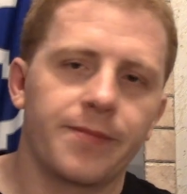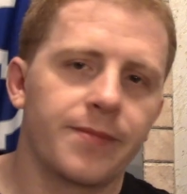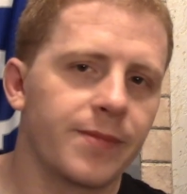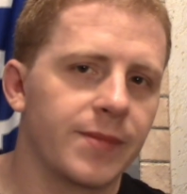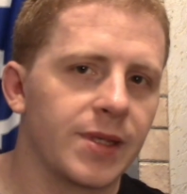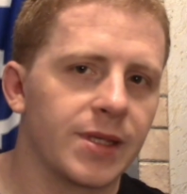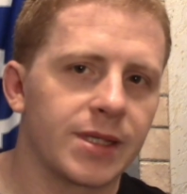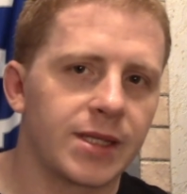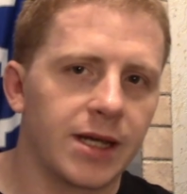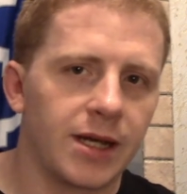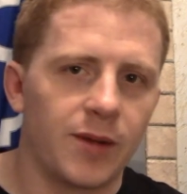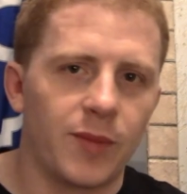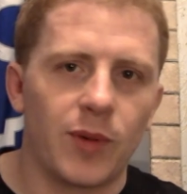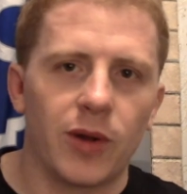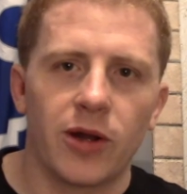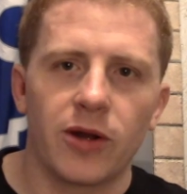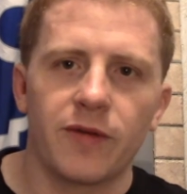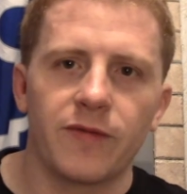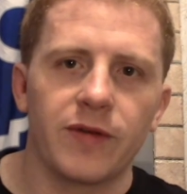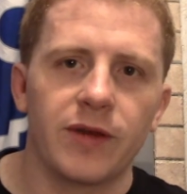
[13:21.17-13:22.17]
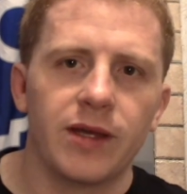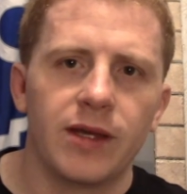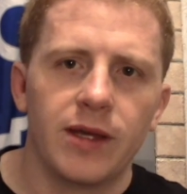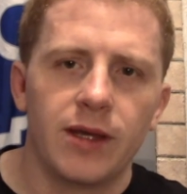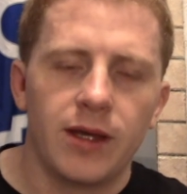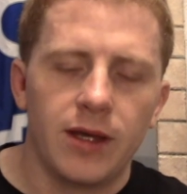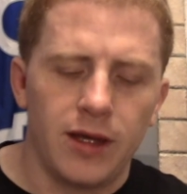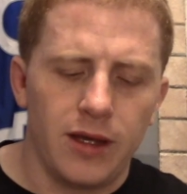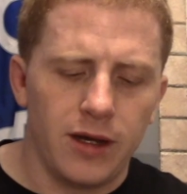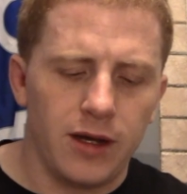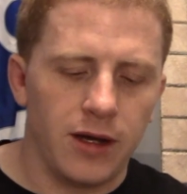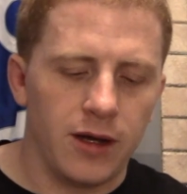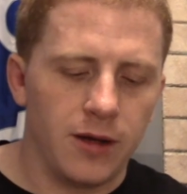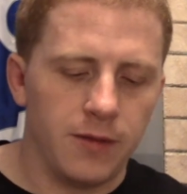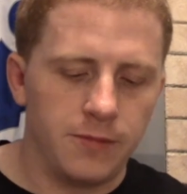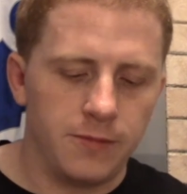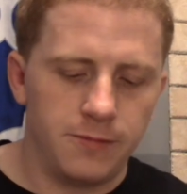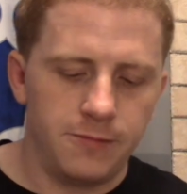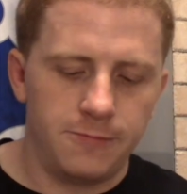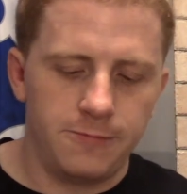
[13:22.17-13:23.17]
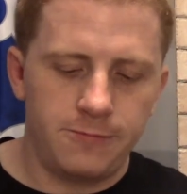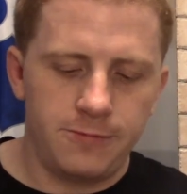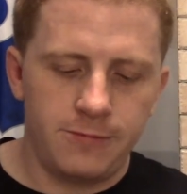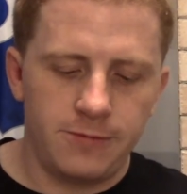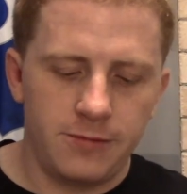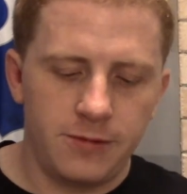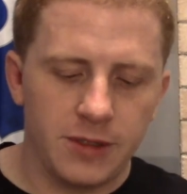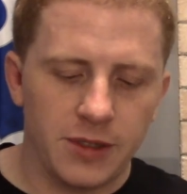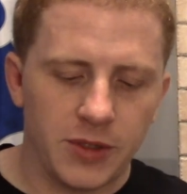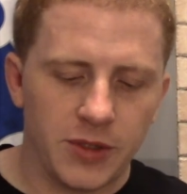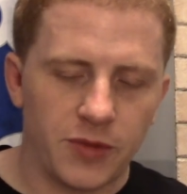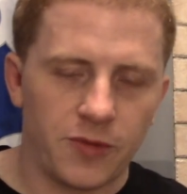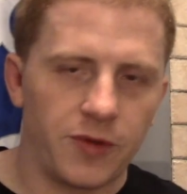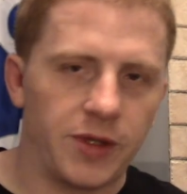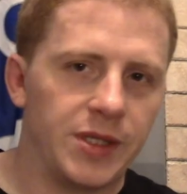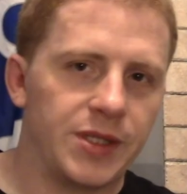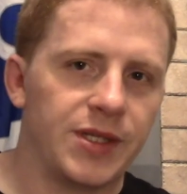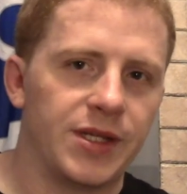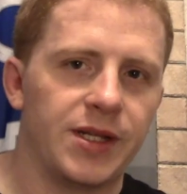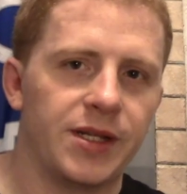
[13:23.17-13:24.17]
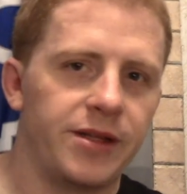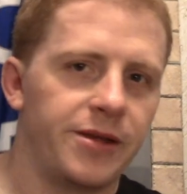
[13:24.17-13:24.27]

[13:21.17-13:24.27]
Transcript: it's kind of part of it. Um, there's a reason.